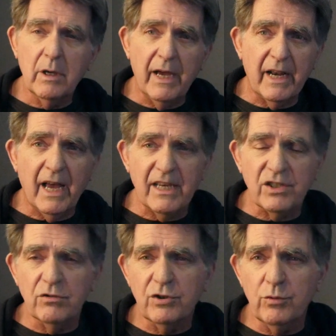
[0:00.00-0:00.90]
at I
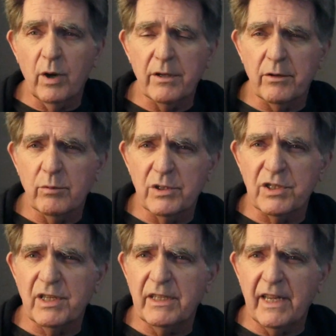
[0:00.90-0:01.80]
S O two hundred, which
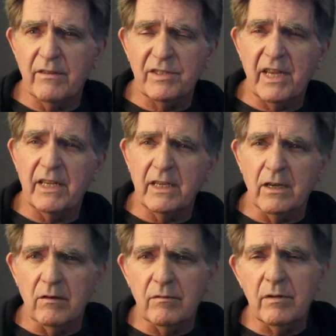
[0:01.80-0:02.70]
is the native setting
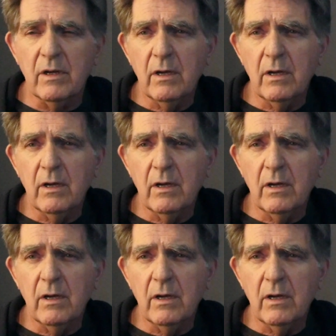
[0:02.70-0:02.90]
of